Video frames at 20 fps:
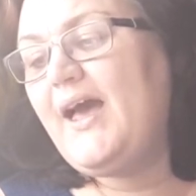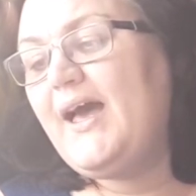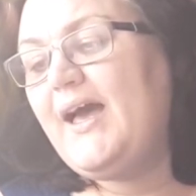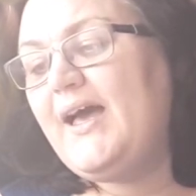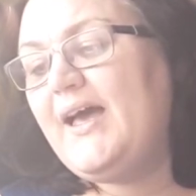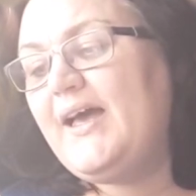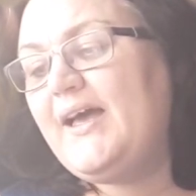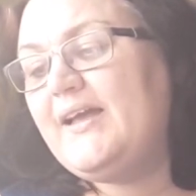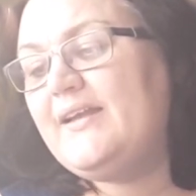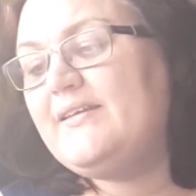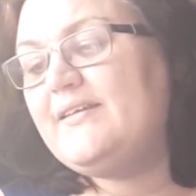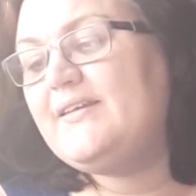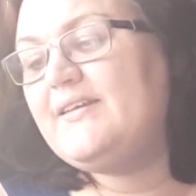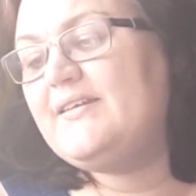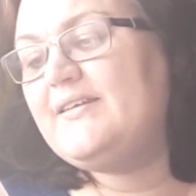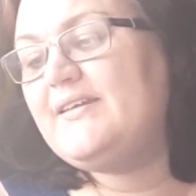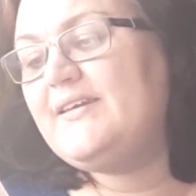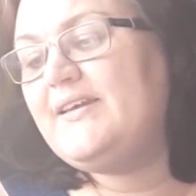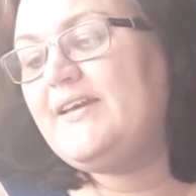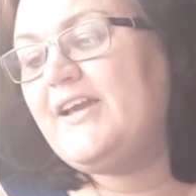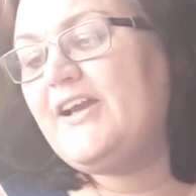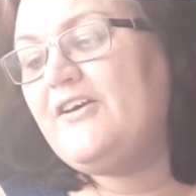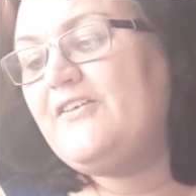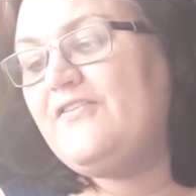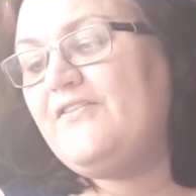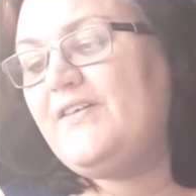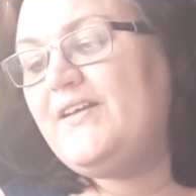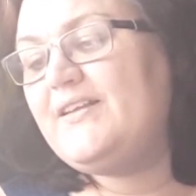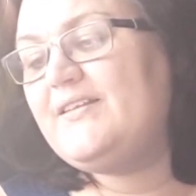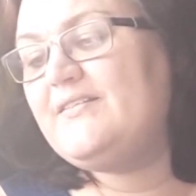and the
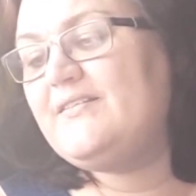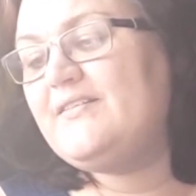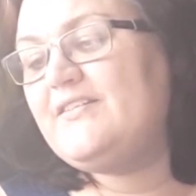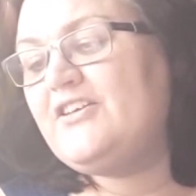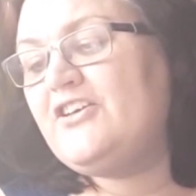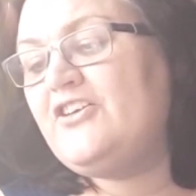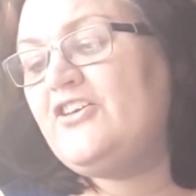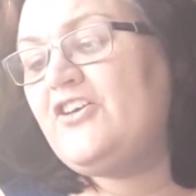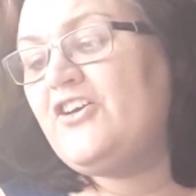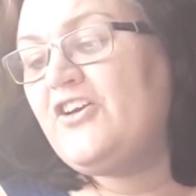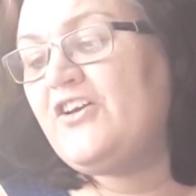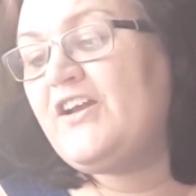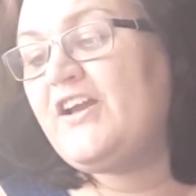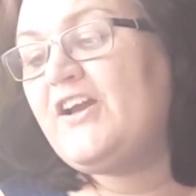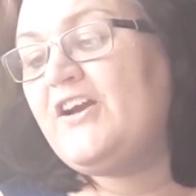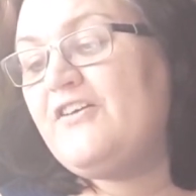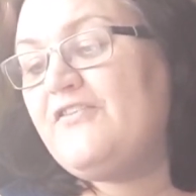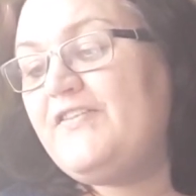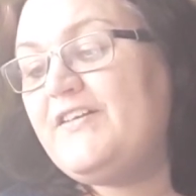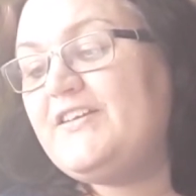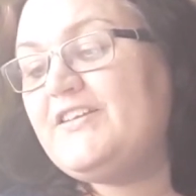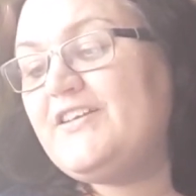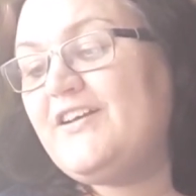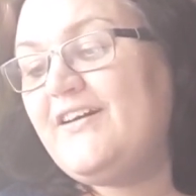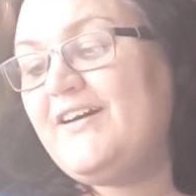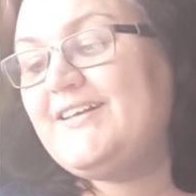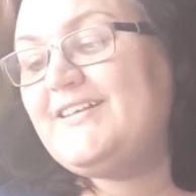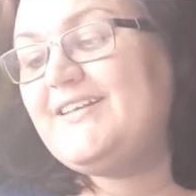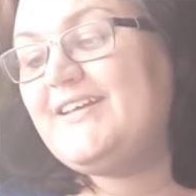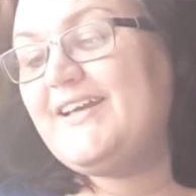Girlfriend's, the Good Girlfriend's
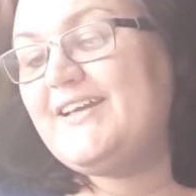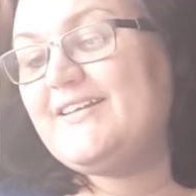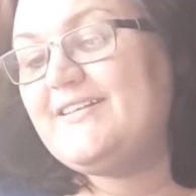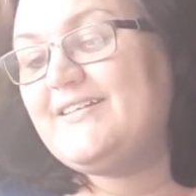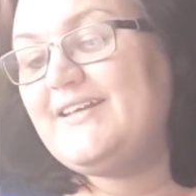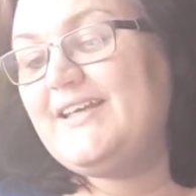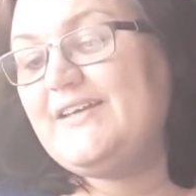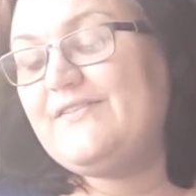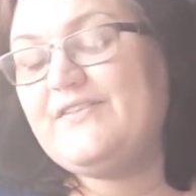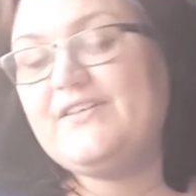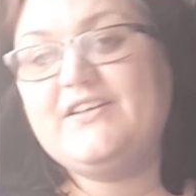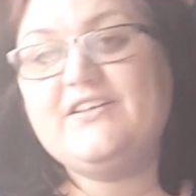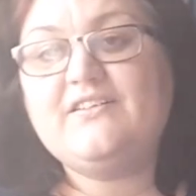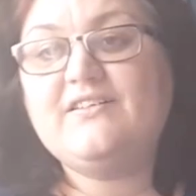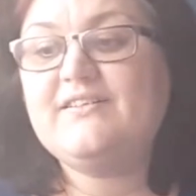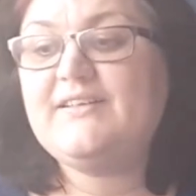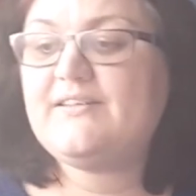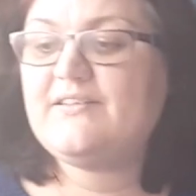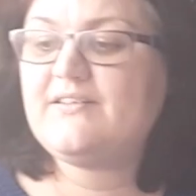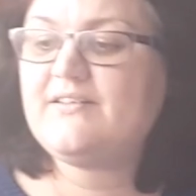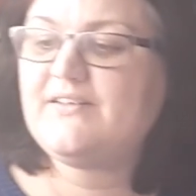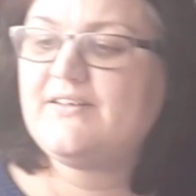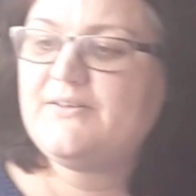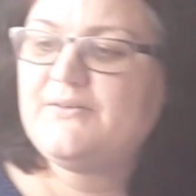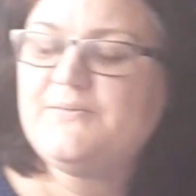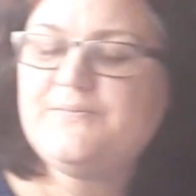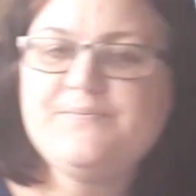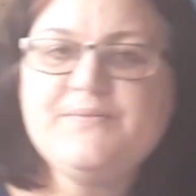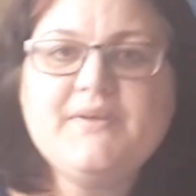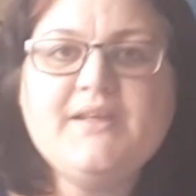Guide to Getting Even. God, that's a
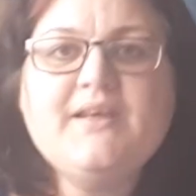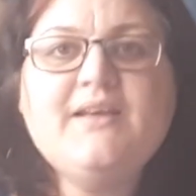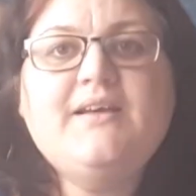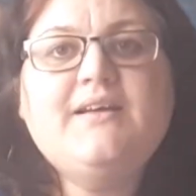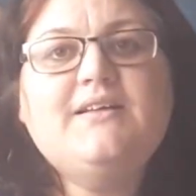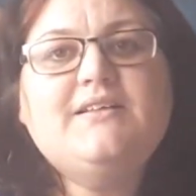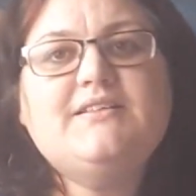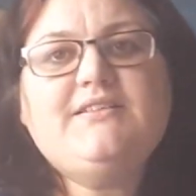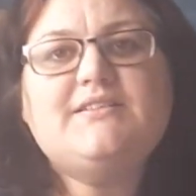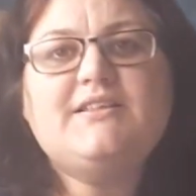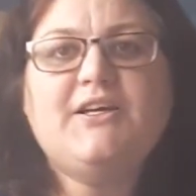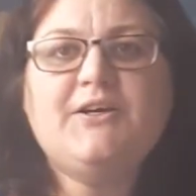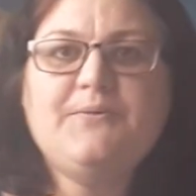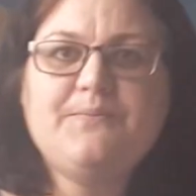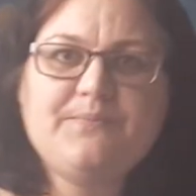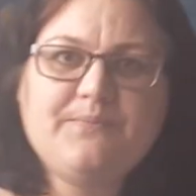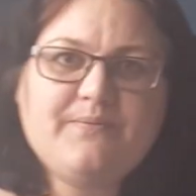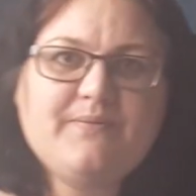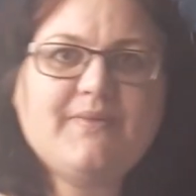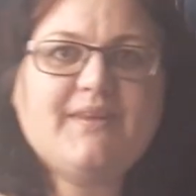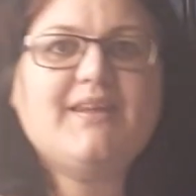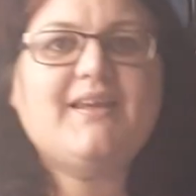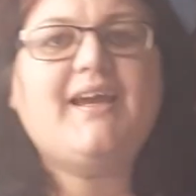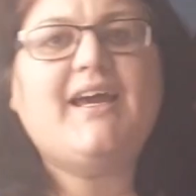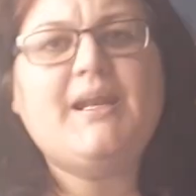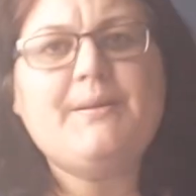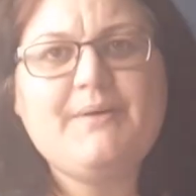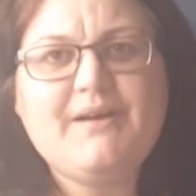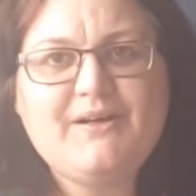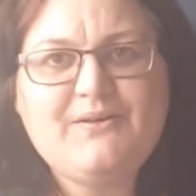title. So,
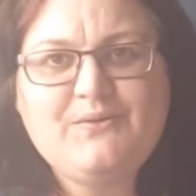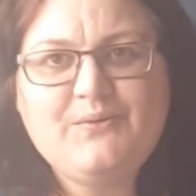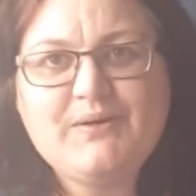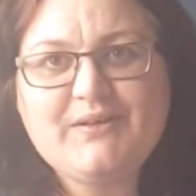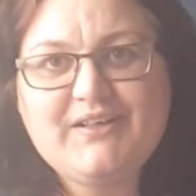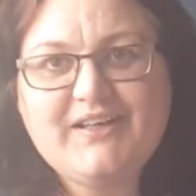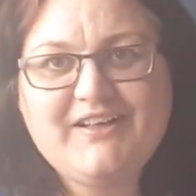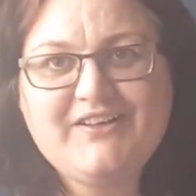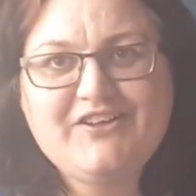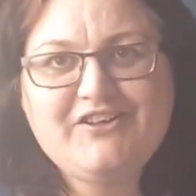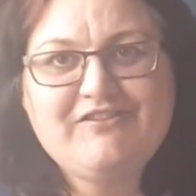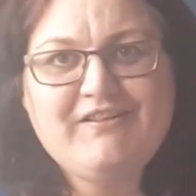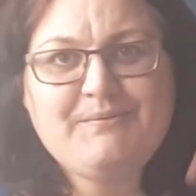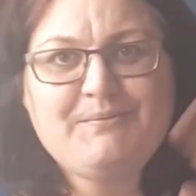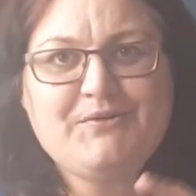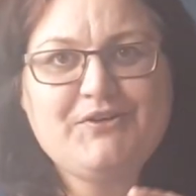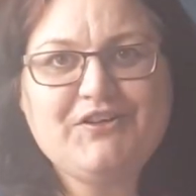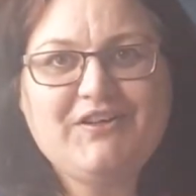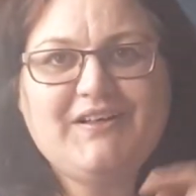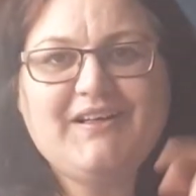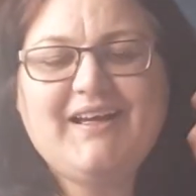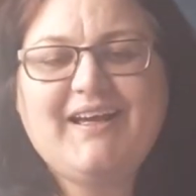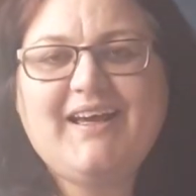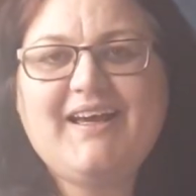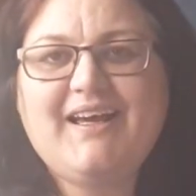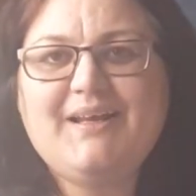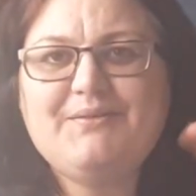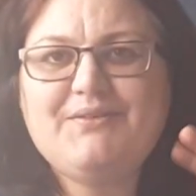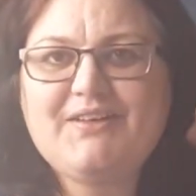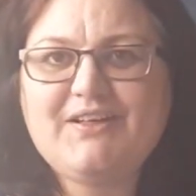Annabelle, well done. Great book.
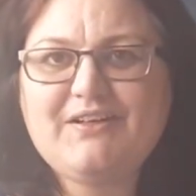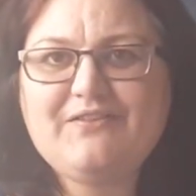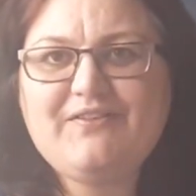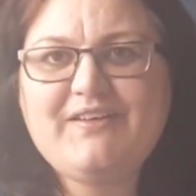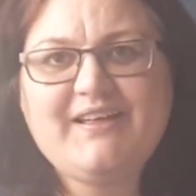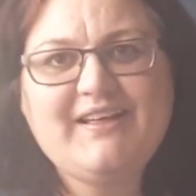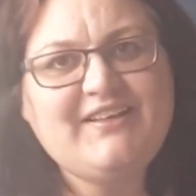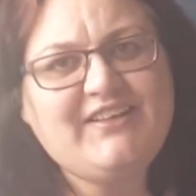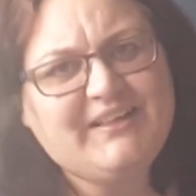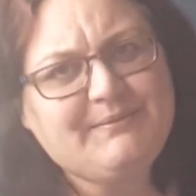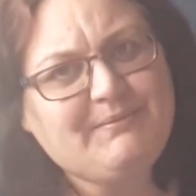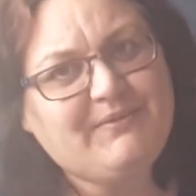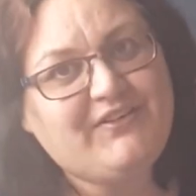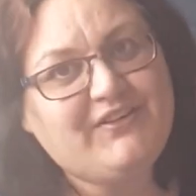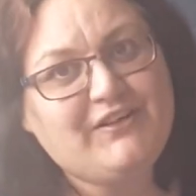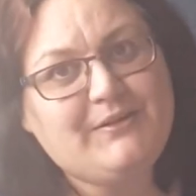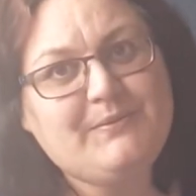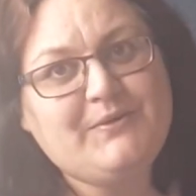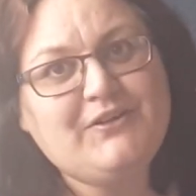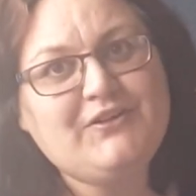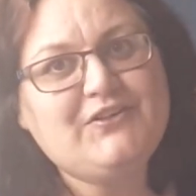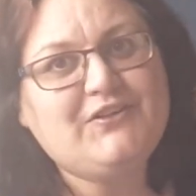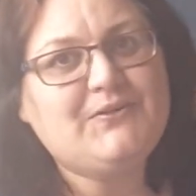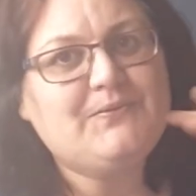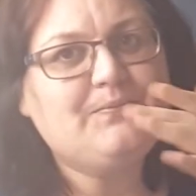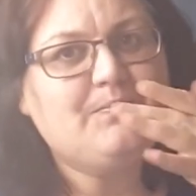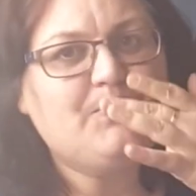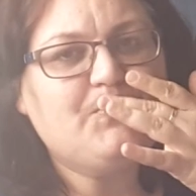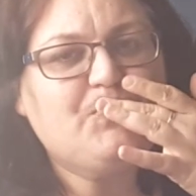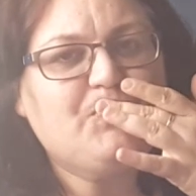And sign off here, 6 months, 60
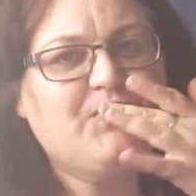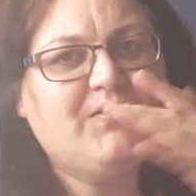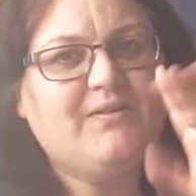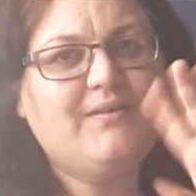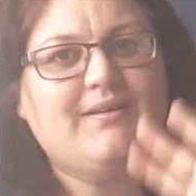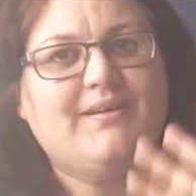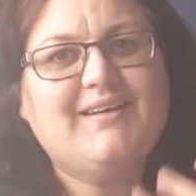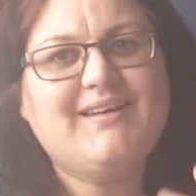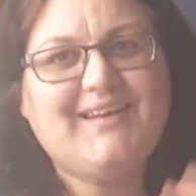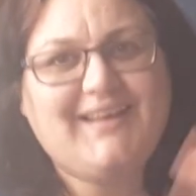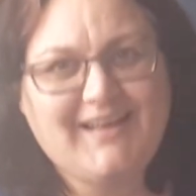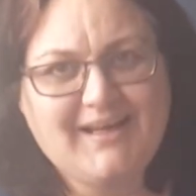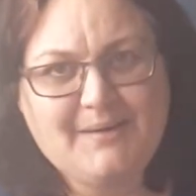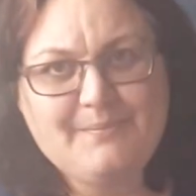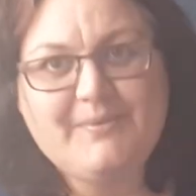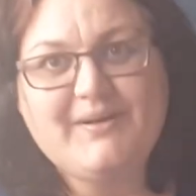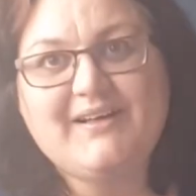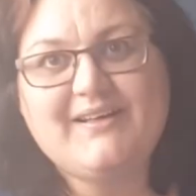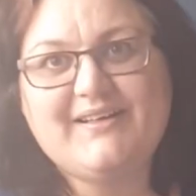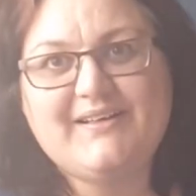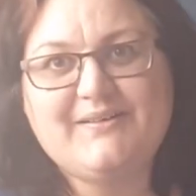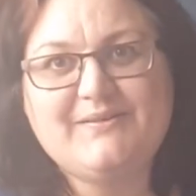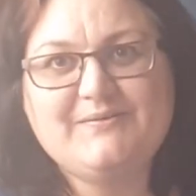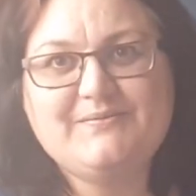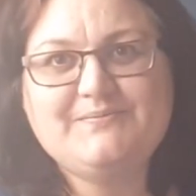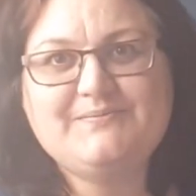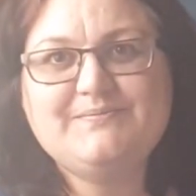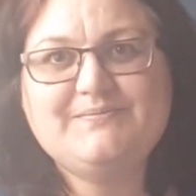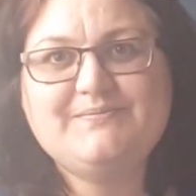books. And bye now.